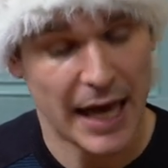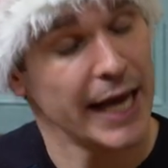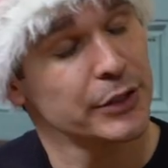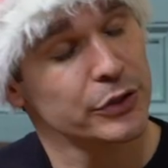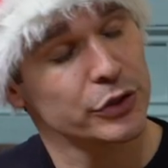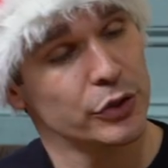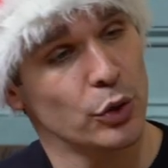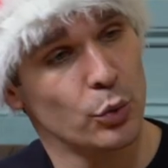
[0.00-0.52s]

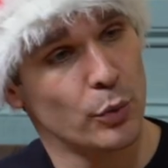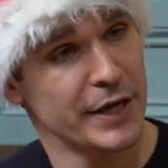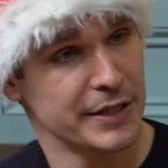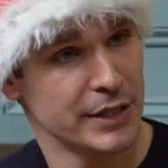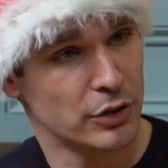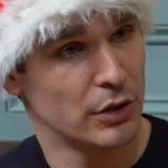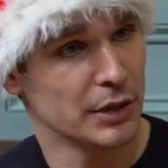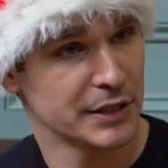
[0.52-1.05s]
I don't know
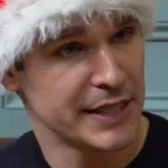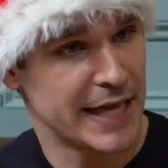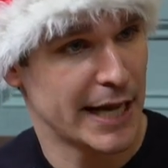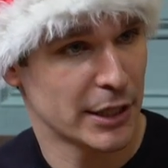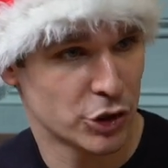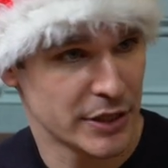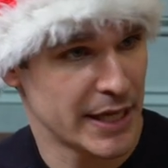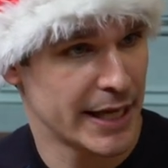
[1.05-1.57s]
why they called it an
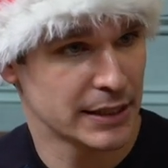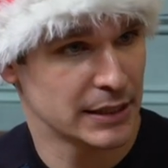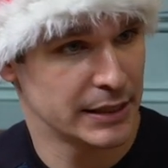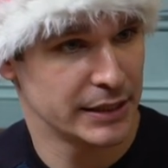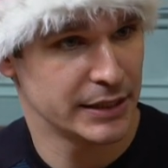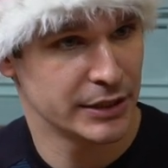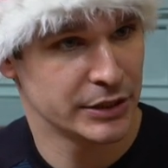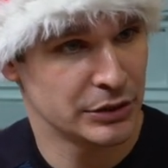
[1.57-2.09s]
action
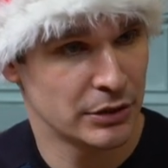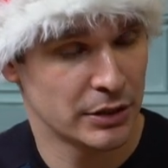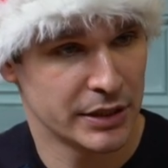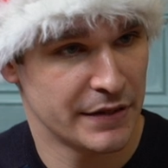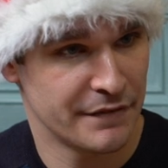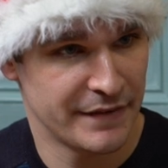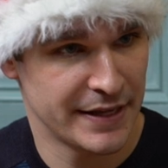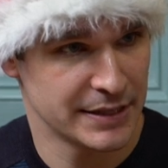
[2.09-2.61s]
handler and
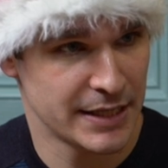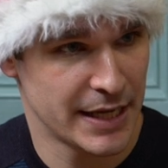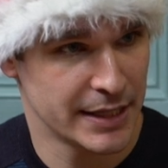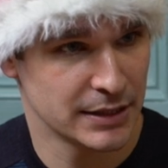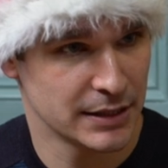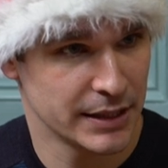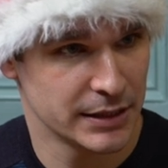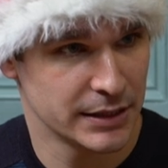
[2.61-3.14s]
not an event
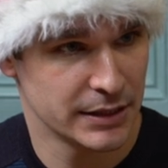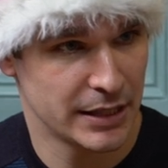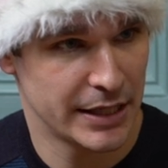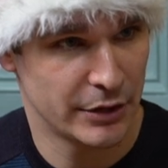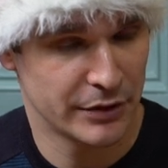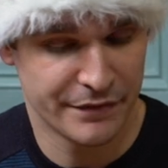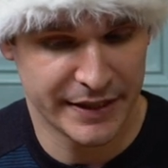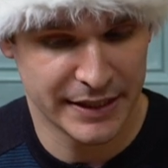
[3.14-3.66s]
handler,
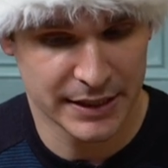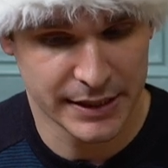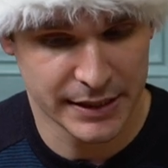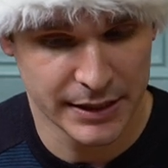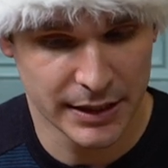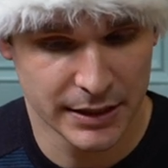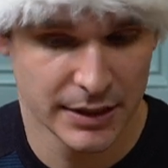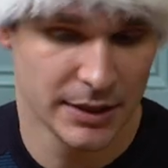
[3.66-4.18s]
an event
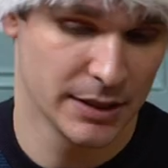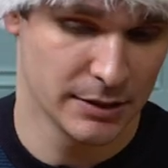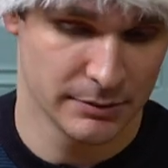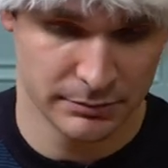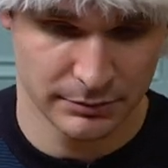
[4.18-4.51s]
listener.